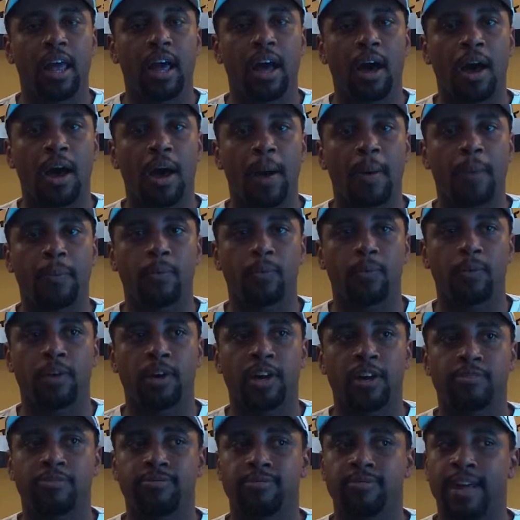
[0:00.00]
Uh, um, we'll
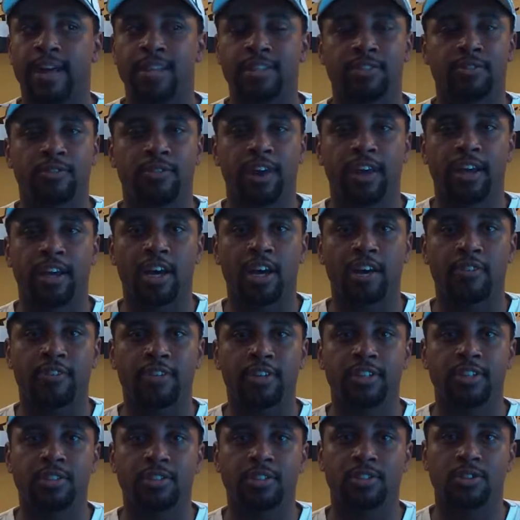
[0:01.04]
have lots of great
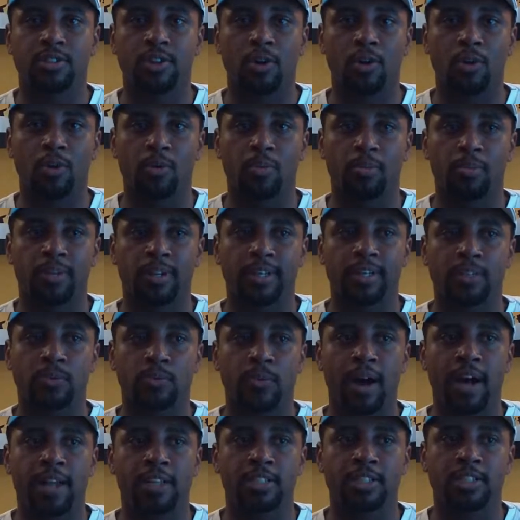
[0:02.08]
coverage, so please
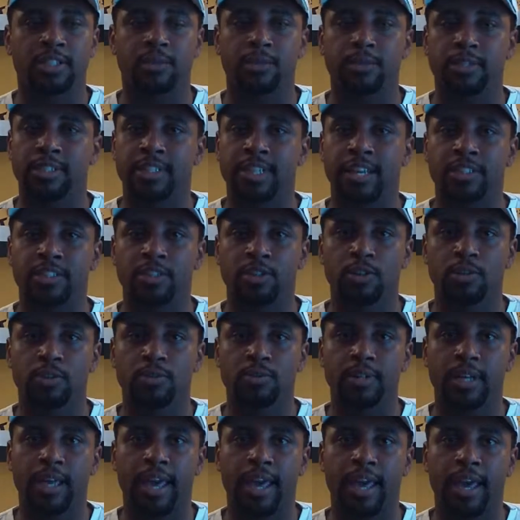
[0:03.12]
watch, please stay
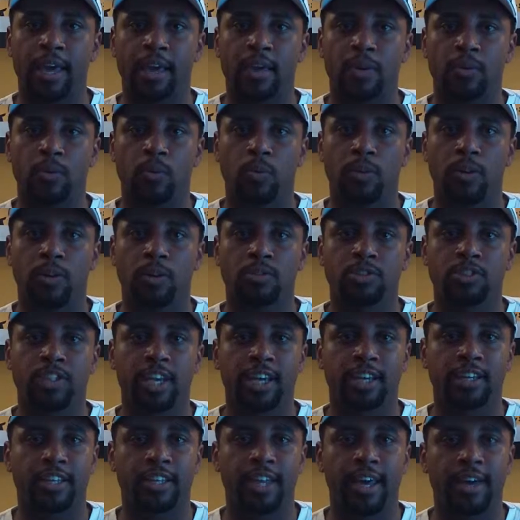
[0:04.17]
tuned, and we'll
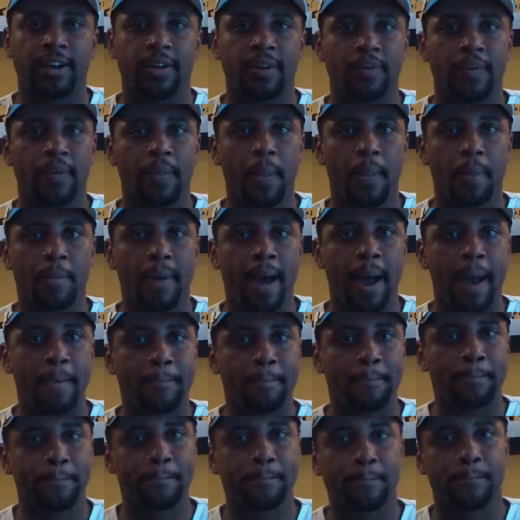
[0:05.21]
check you later. Bye.